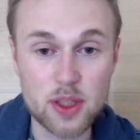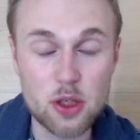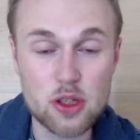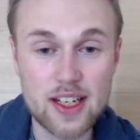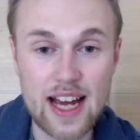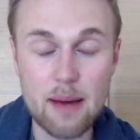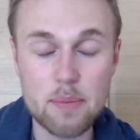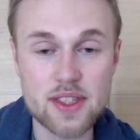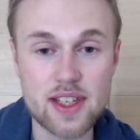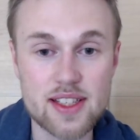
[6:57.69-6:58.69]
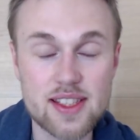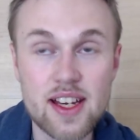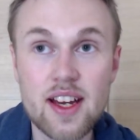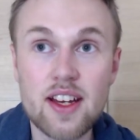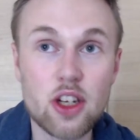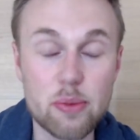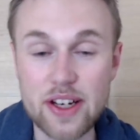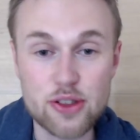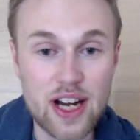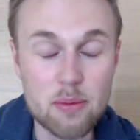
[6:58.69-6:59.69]
What usually happens is no
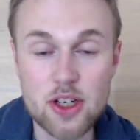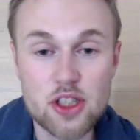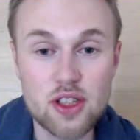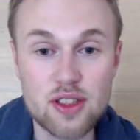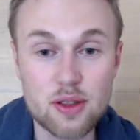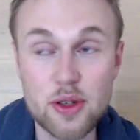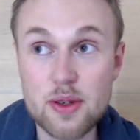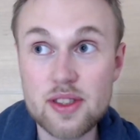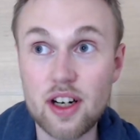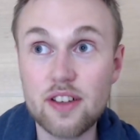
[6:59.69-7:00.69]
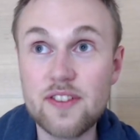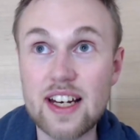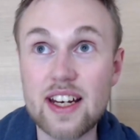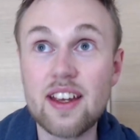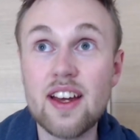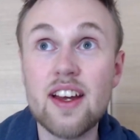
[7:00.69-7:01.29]
matter how much you do, you start feeling